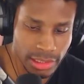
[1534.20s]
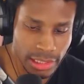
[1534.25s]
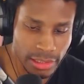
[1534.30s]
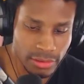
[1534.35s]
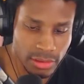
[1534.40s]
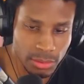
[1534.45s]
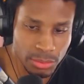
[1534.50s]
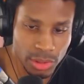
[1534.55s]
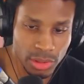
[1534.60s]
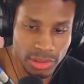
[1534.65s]
the
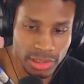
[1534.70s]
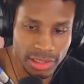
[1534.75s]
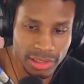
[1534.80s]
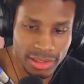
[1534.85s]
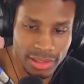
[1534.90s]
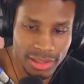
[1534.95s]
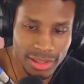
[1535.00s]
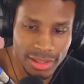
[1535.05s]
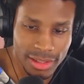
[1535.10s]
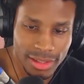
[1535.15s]
death of
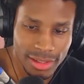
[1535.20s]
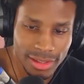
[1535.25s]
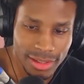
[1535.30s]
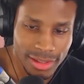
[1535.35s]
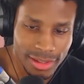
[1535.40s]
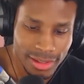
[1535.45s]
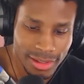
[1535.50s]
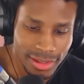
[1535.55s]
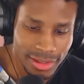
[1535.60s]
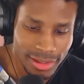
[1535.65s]
Broly.
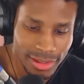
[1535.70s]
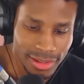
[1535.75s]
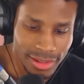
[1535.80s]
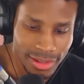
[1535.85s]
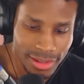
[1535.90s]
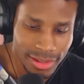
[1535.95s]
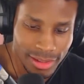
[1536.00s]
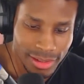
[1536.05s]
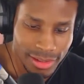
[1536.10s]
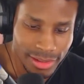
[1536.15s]

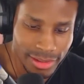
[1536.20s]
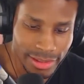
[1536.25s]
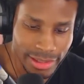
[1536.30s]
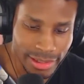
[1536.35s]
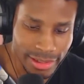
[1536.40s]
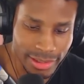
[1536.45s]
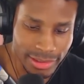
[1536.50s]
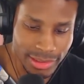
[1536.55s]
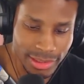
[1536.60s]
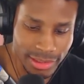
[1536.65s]

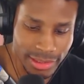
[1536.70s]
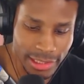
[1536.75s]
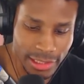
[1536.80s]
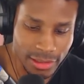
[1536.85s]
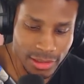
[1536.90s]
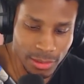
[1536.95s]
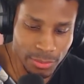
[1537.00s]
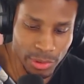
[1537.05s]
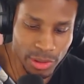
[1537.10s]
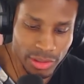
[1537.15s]
There's the
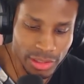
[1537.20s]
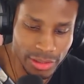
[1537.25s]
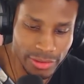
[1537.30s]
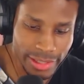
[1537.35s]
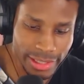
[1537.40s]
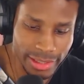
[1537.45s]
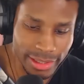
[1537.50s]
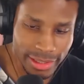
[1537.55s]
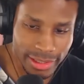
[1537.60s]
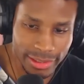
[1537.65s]
death of
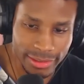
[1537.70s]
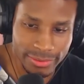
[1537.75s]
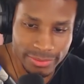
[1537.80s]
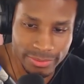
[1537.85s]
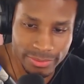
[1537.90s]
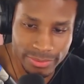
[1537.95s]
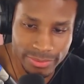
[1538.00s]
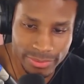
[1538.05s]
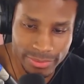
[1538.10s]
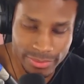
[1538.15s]
Broly right there.